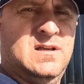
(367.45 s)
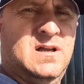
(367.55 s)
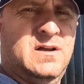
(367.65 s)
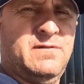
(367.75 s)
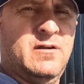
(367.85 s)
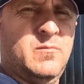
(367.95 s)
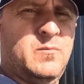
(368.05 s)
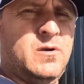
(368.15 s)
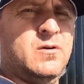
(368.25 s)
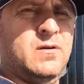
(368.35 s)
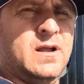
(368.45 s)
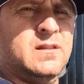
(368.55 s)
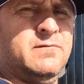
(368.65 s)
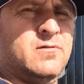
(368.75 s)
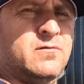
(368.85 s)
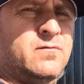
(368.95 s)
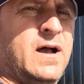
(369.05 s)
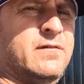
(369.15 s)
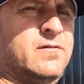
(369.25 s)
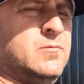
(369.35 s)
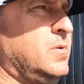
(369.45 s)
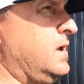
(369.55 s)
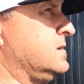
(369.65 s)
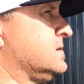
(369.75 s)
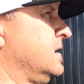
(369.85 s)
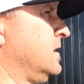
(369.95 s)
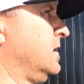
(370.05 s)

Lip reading: if I remember correctly, for a 5-foot piece.